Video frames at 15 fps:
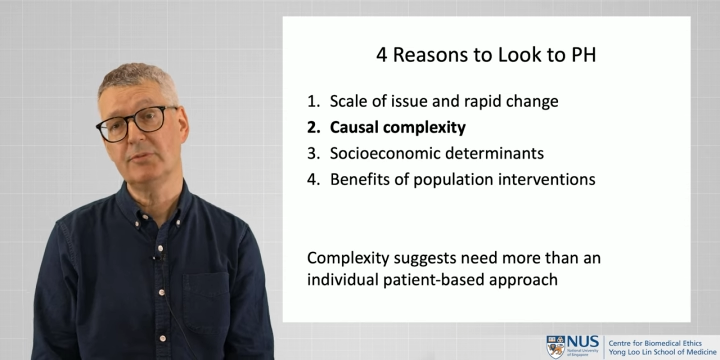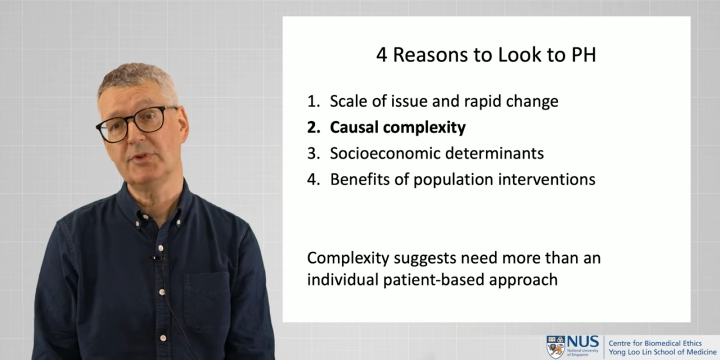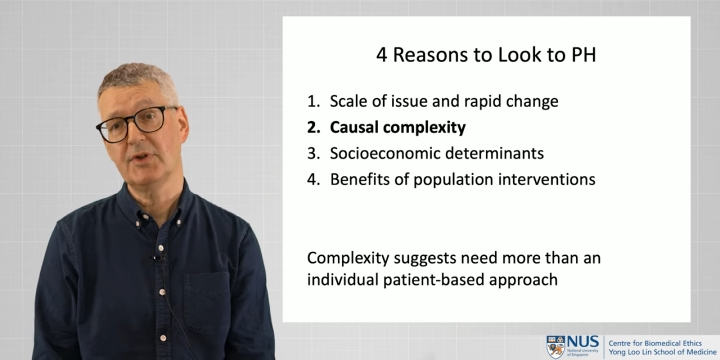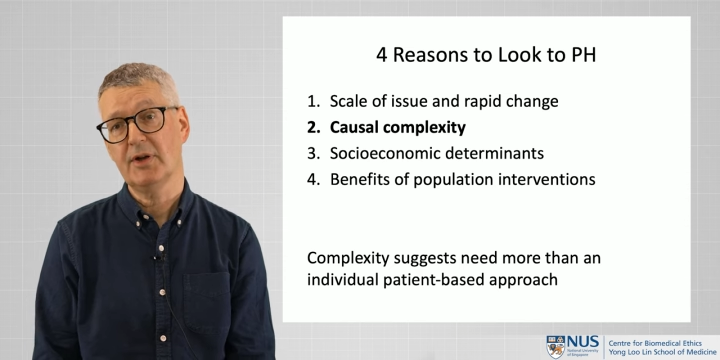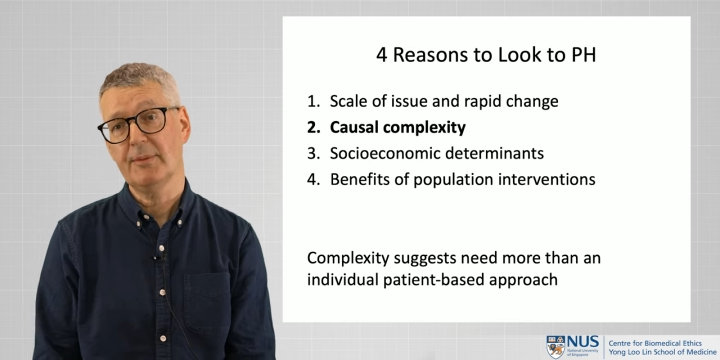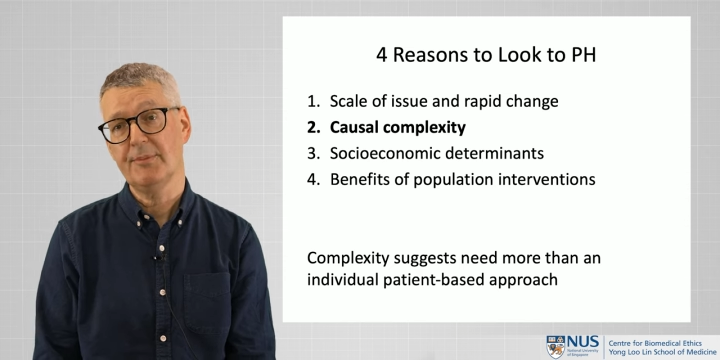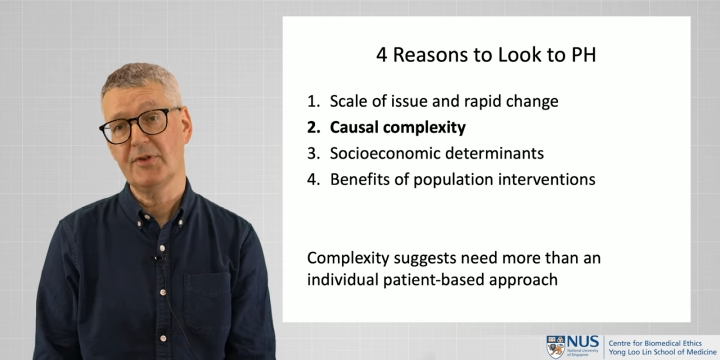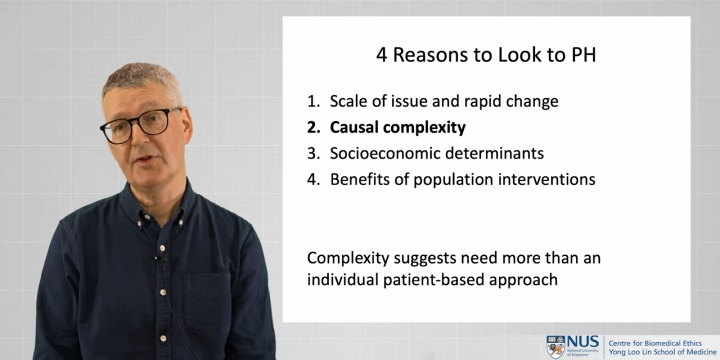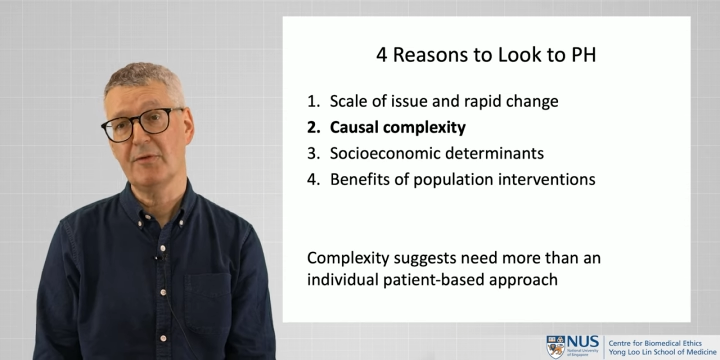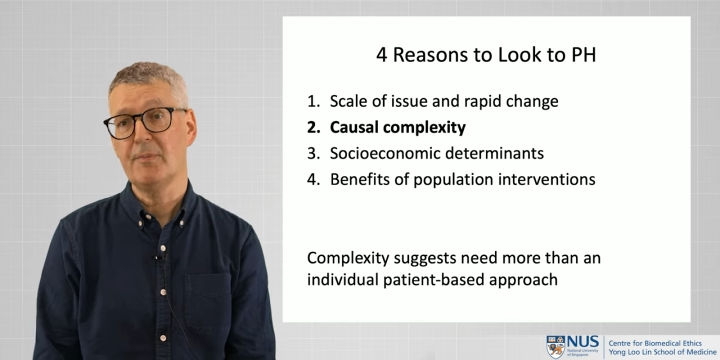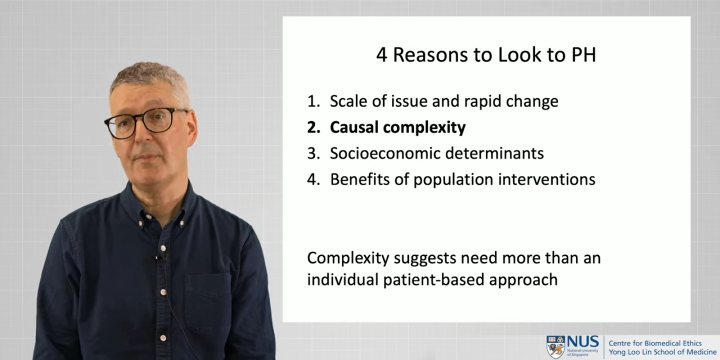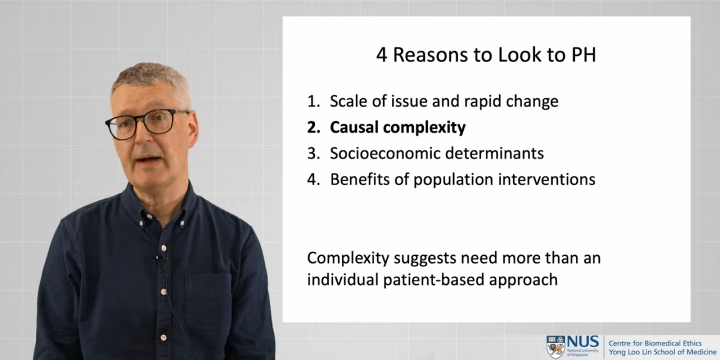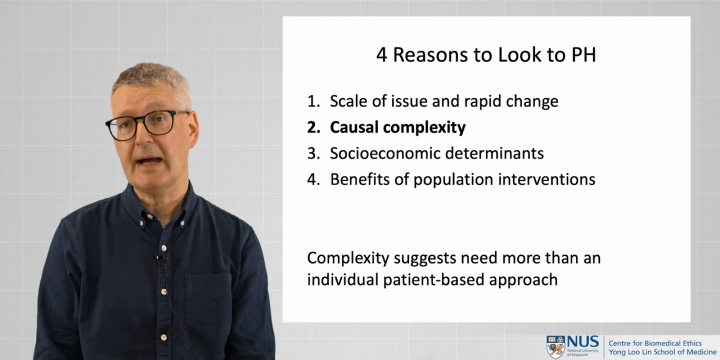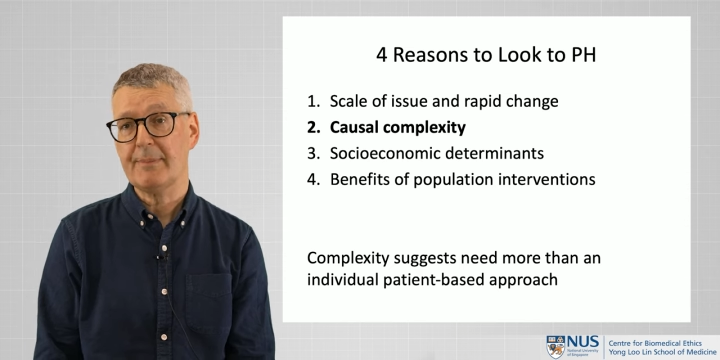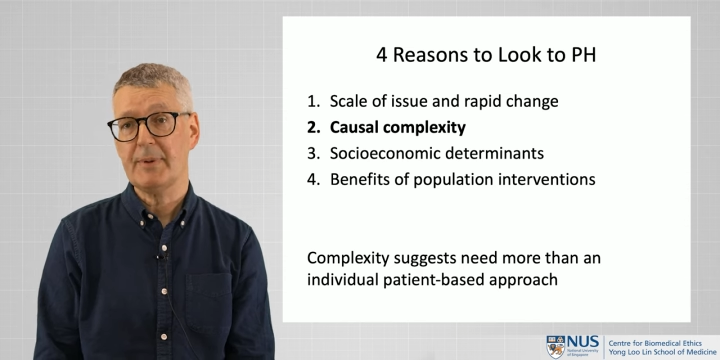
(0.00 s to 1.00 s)
terms of
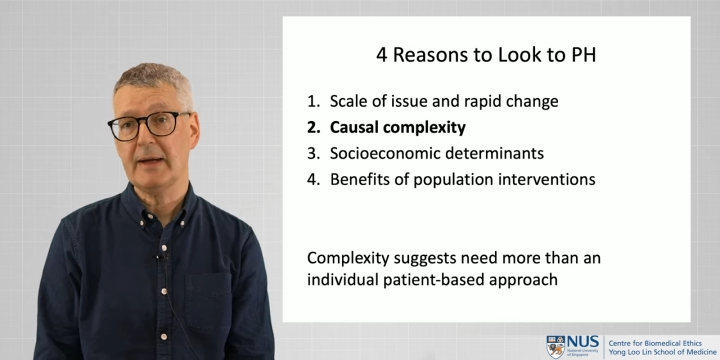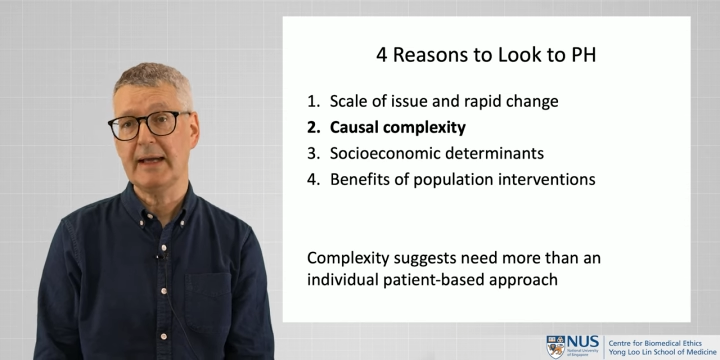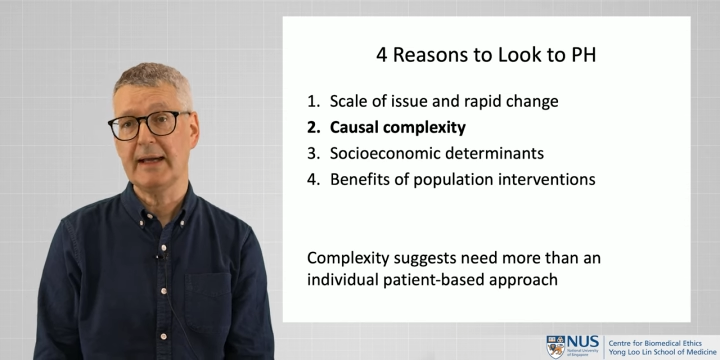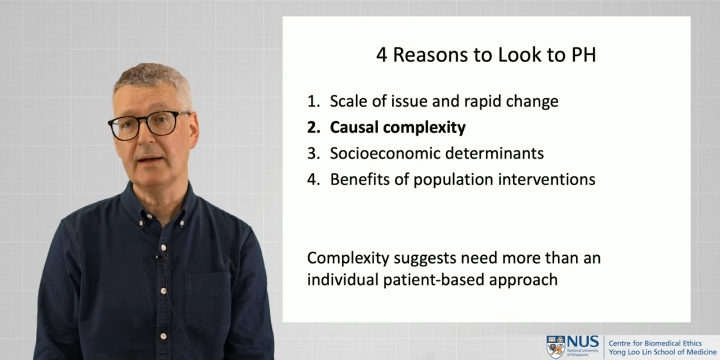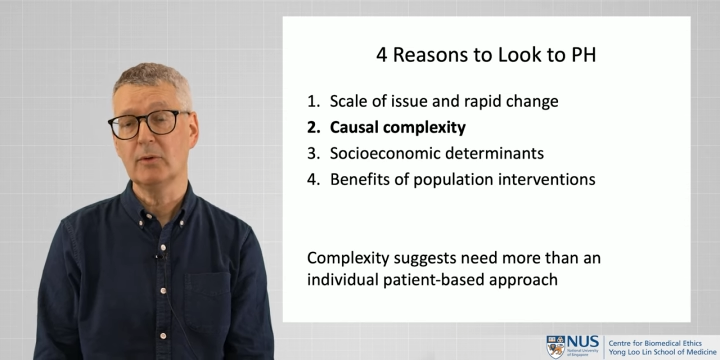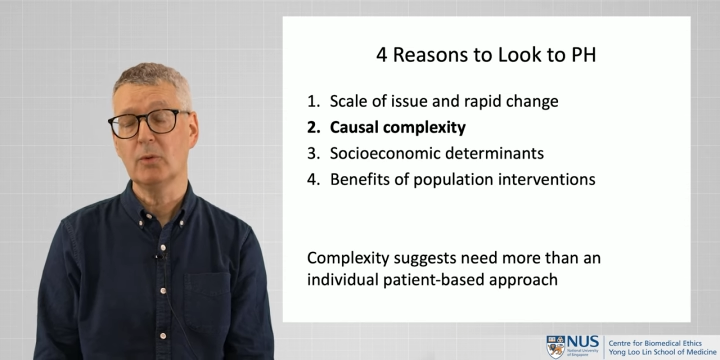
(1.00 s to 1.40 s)
mapping